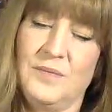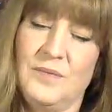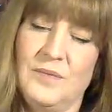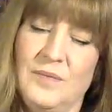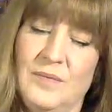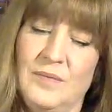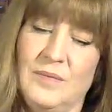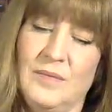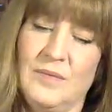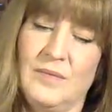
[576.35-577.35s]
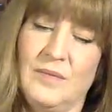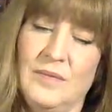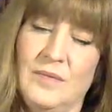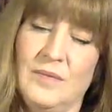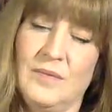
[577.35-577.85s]

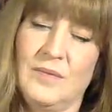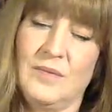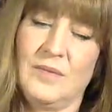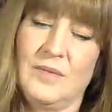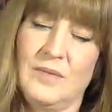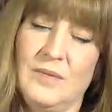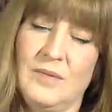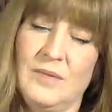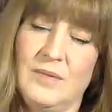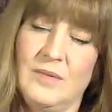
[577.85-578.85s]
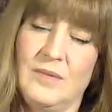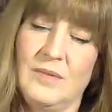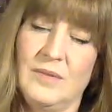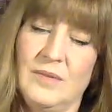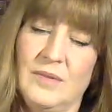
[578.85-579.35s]

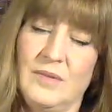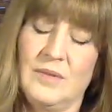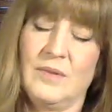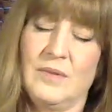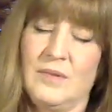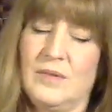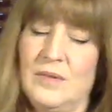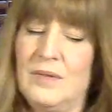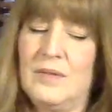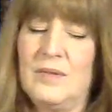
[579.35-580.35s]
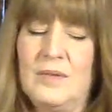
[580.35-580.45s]
(silence)